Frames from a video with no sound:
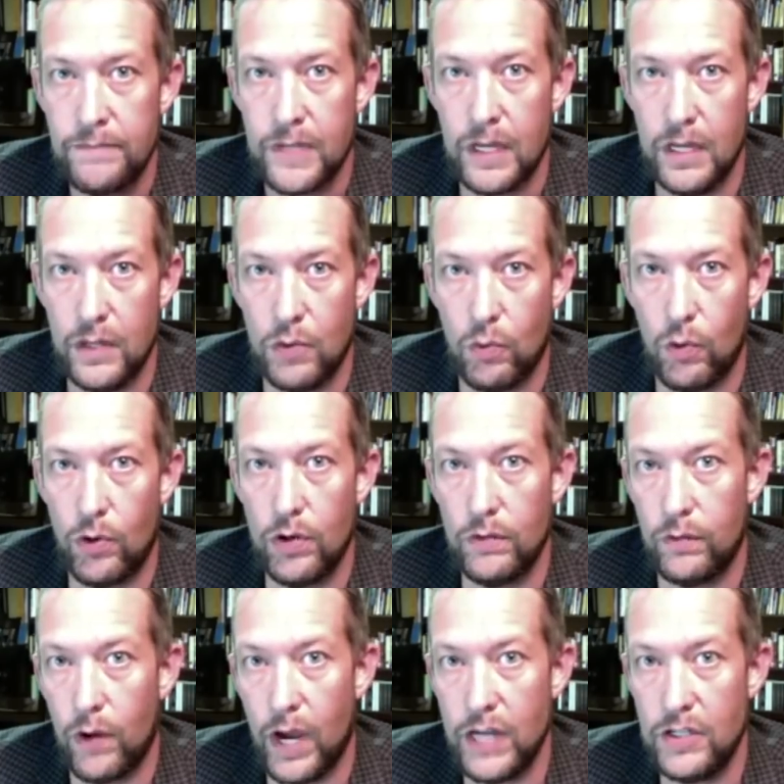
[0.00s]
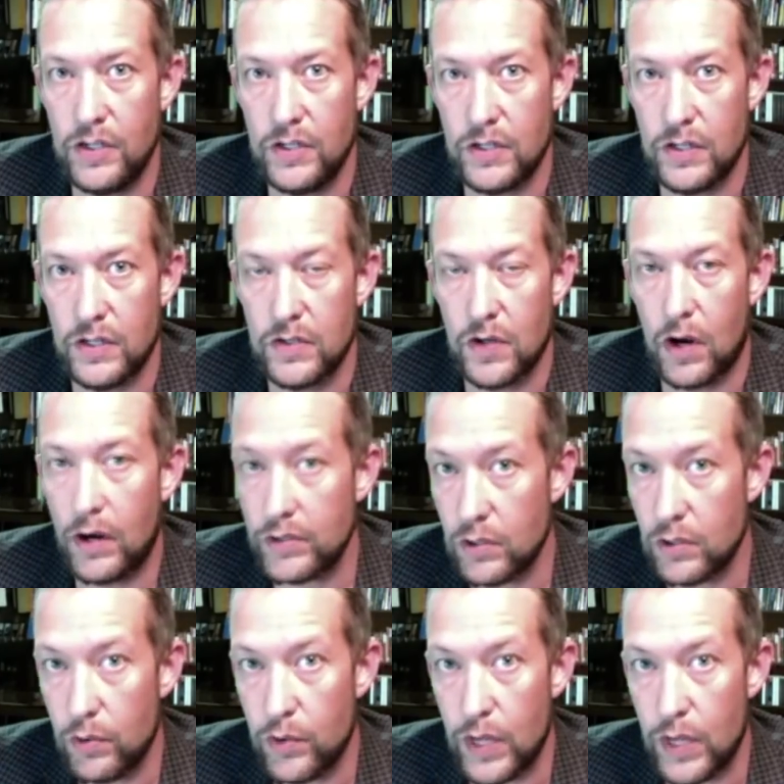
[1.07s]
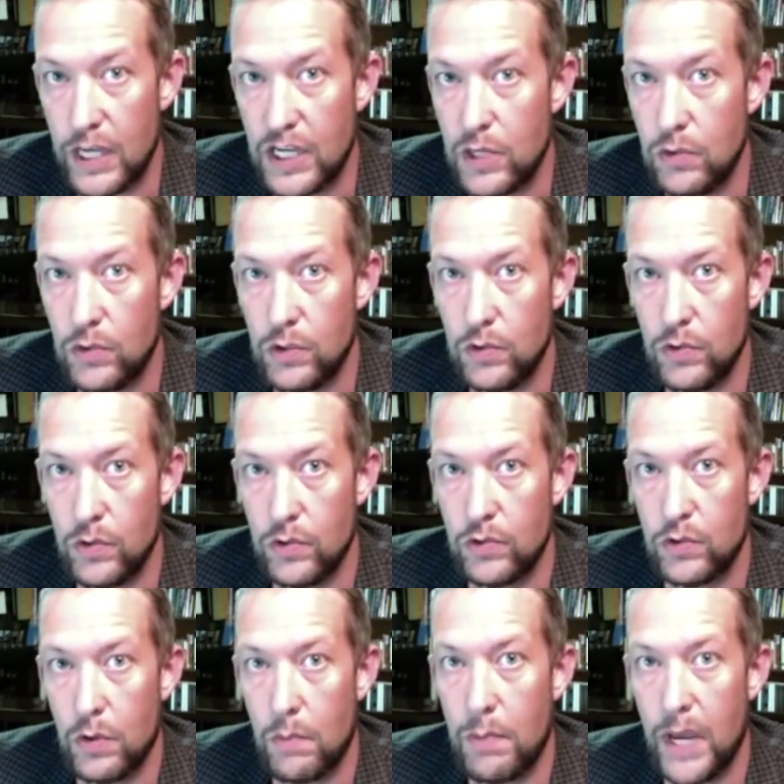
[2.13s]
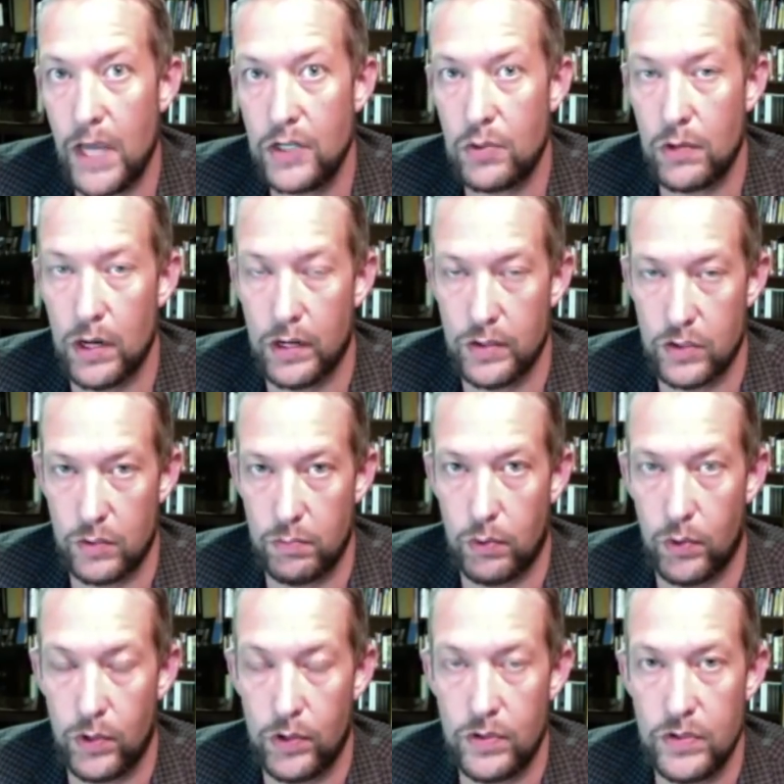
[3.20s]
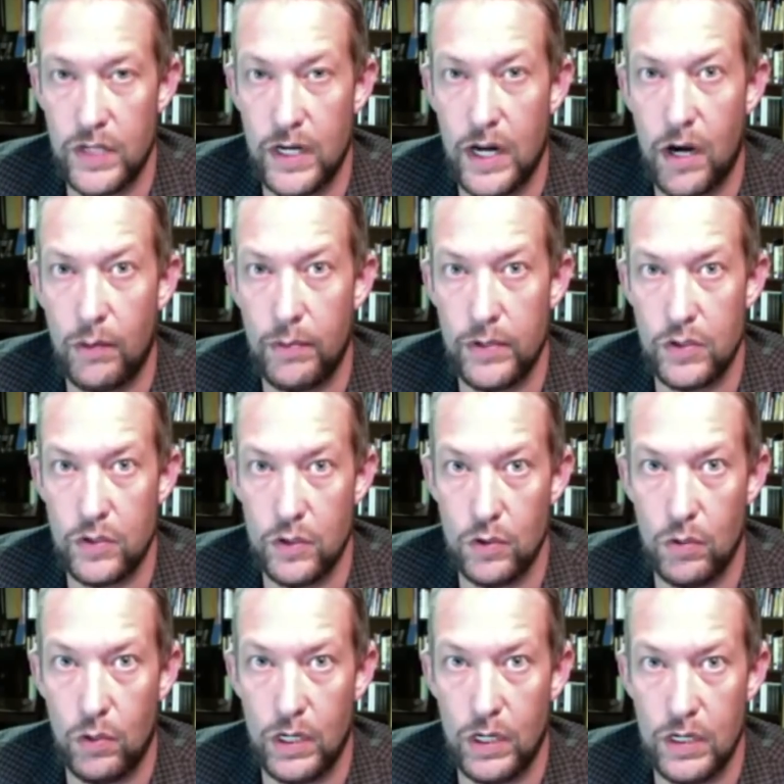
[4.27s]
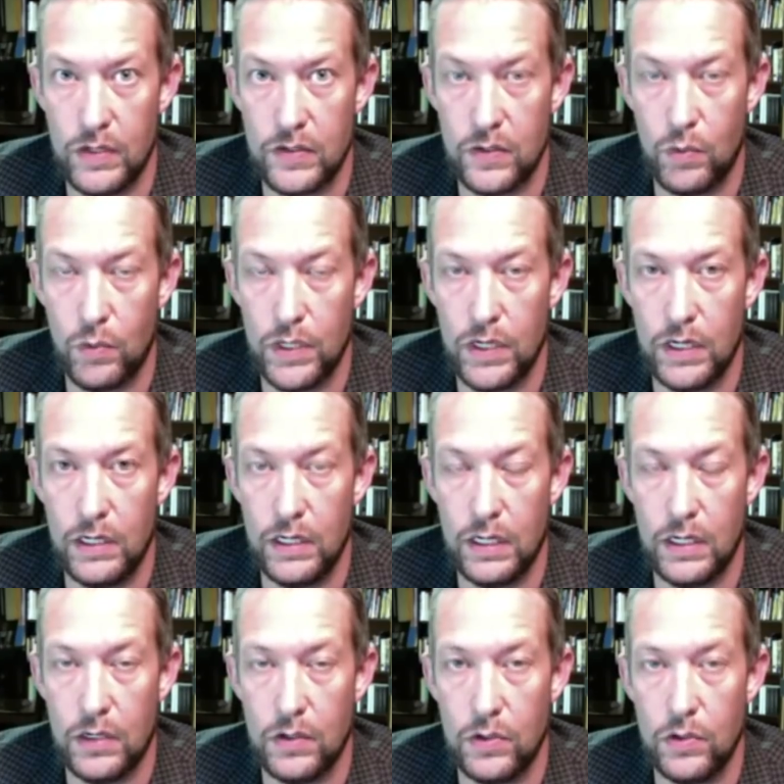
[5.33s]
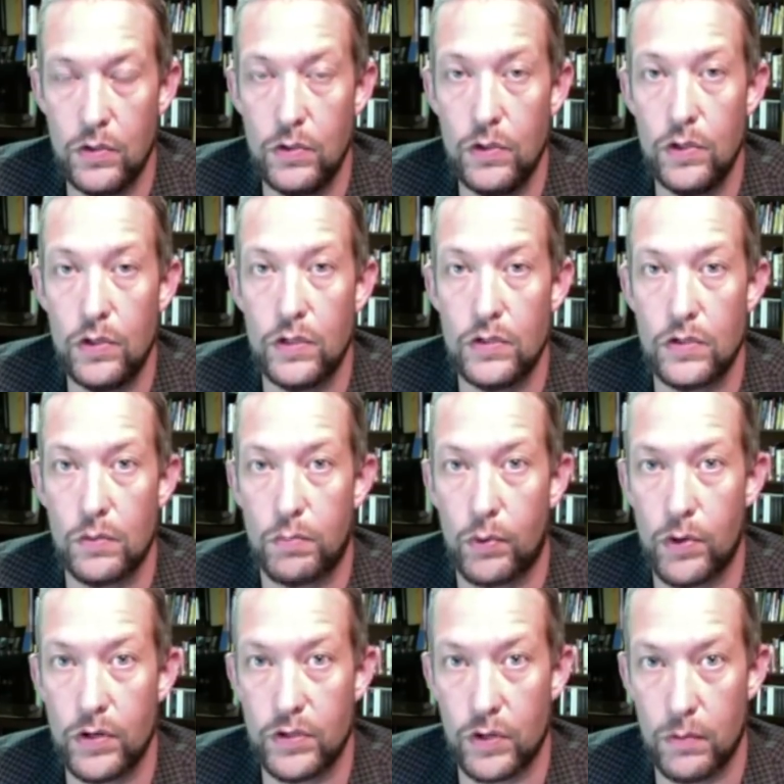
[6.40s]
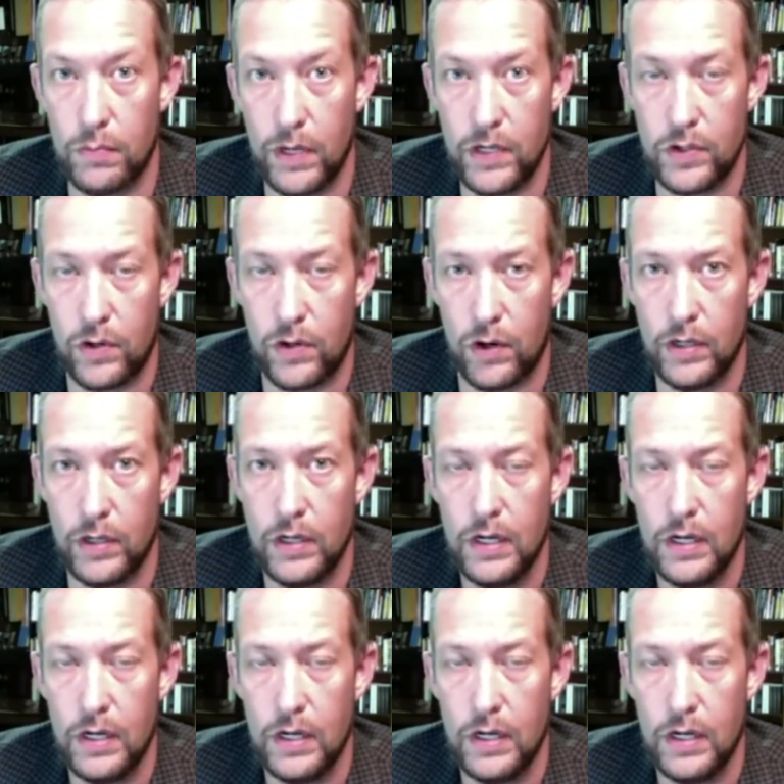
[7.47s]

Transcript: in the word of righteousness. Also, thank you to those Patreon supporters that help us do what it is that we can do. You can support us on Patreon